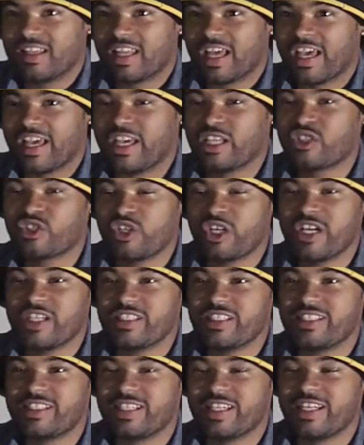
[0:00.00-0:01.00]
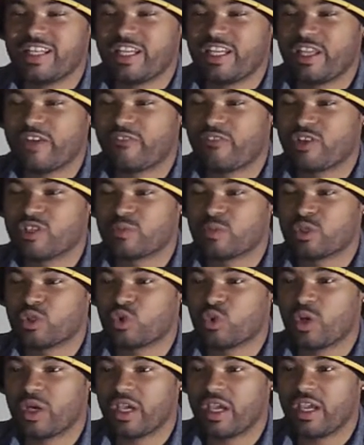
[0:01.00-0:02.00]
Like it's crazy seeing the difference
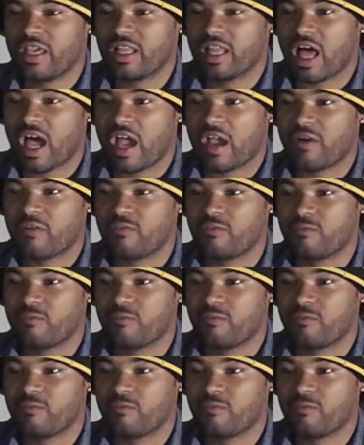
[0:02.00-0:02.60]
between like